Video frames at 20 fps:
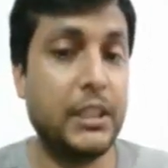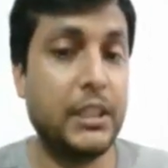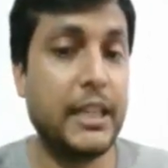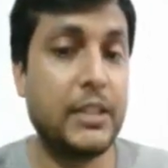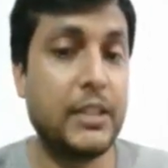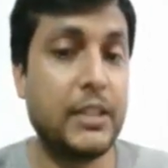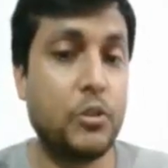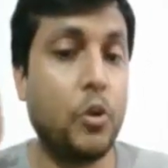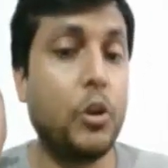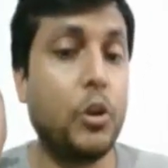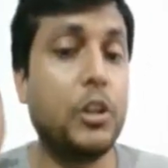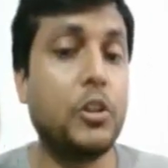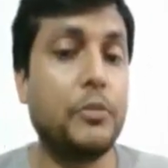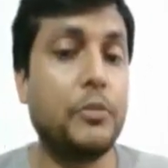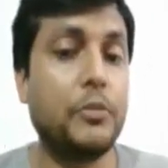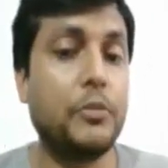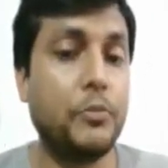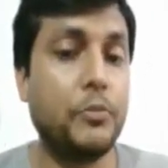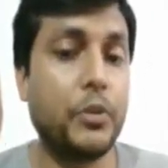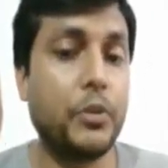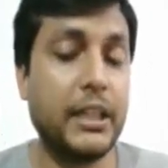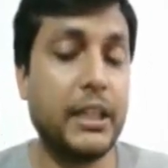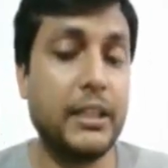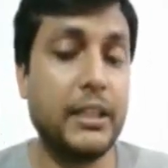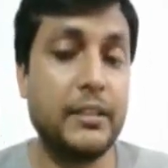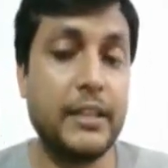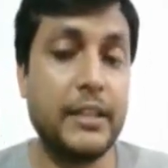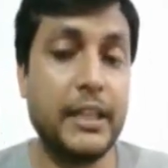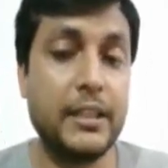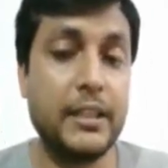It has all the four
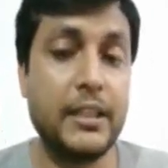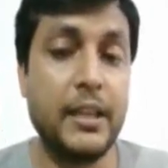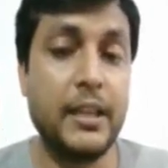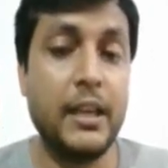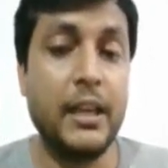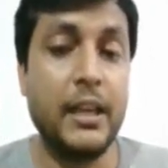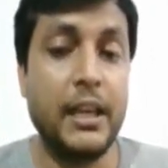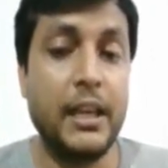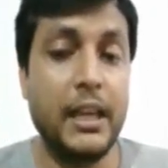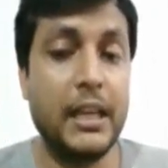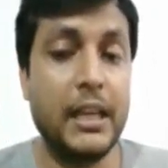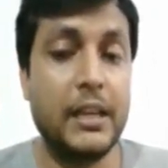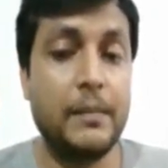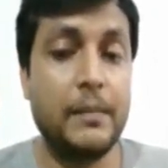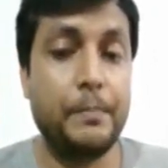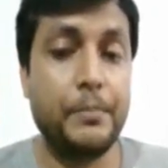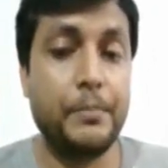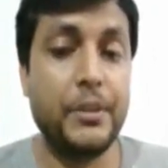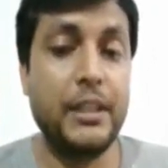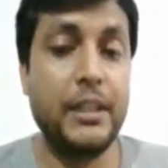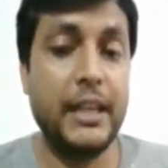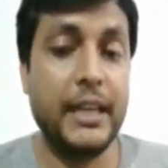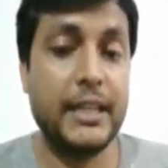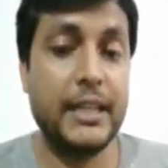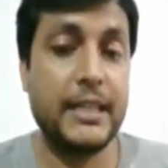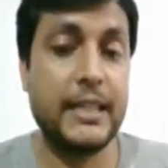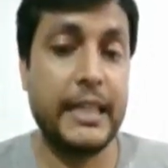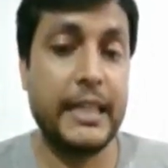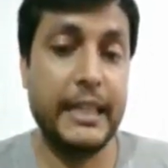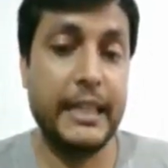rings, that is L, P,
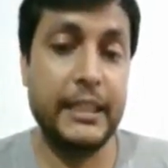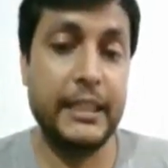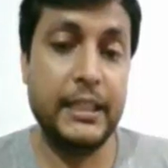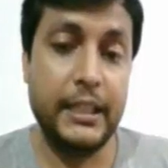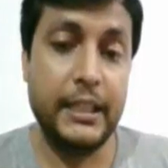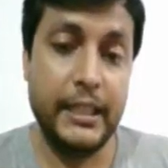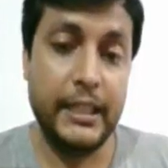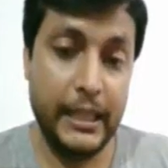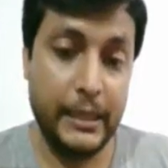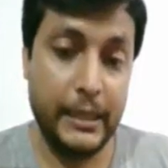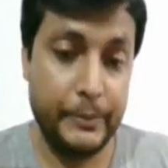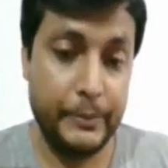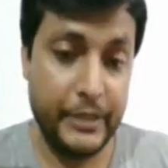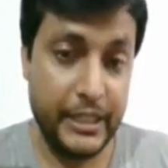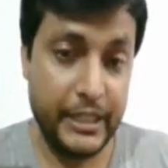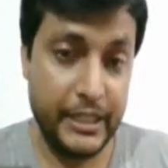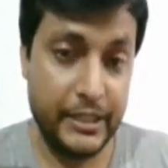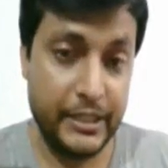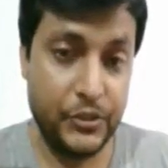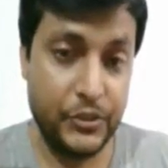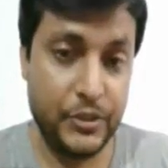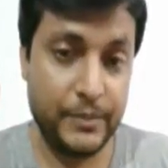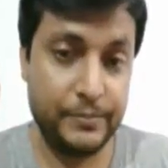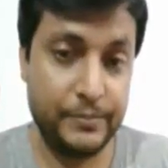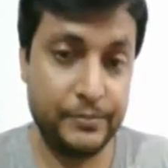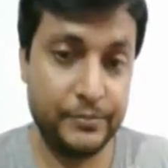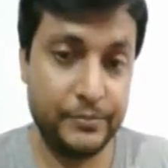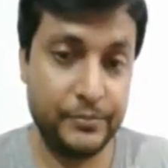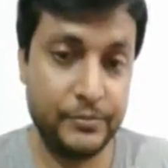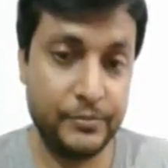S and M rings.